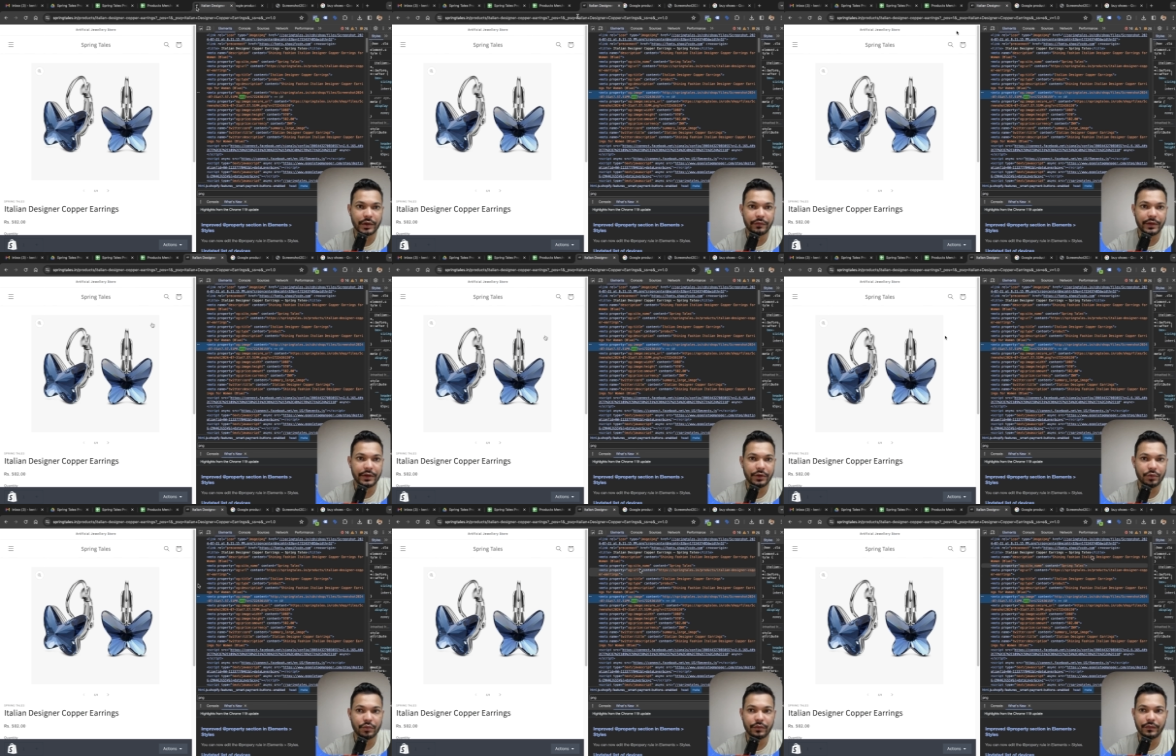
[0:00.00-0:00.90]
what we can
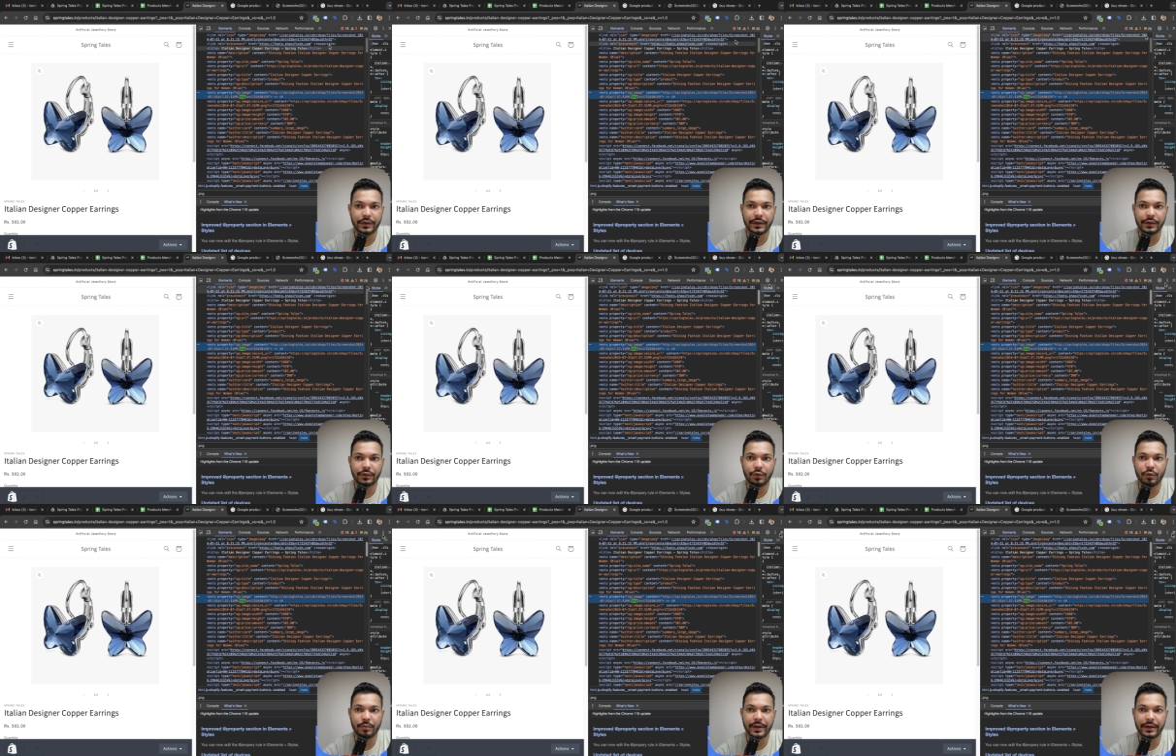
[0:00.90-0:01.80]
do, we can
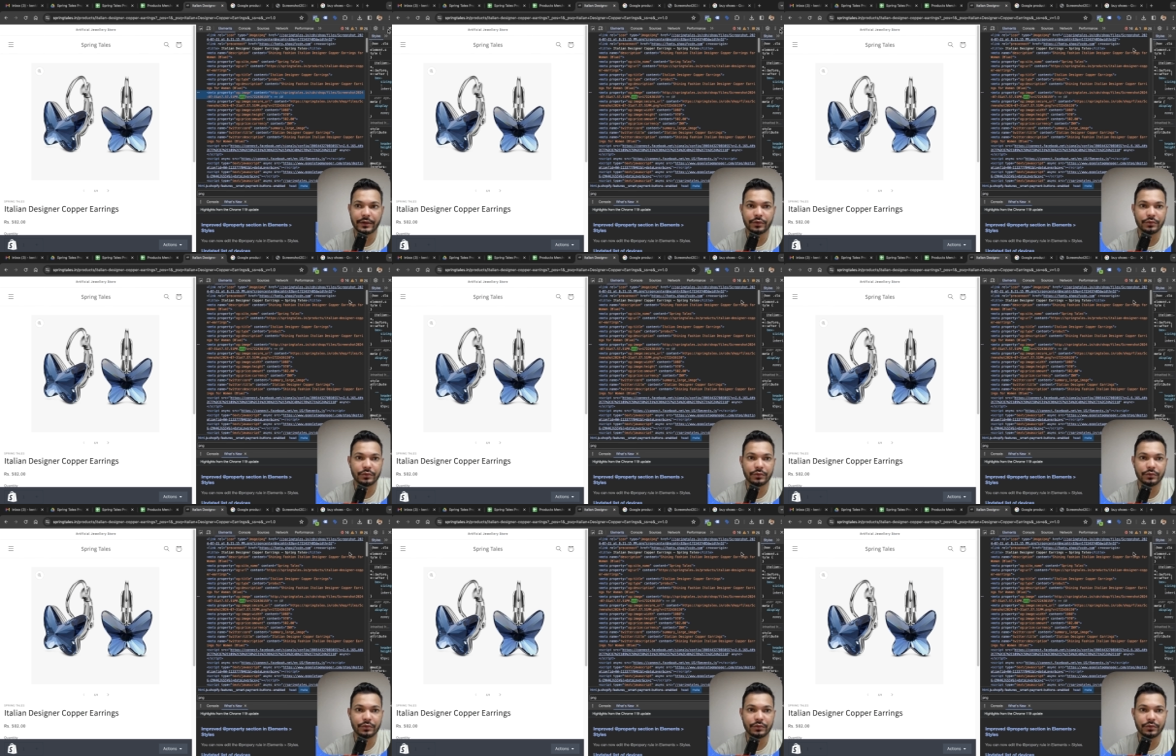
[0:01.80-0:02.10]
go back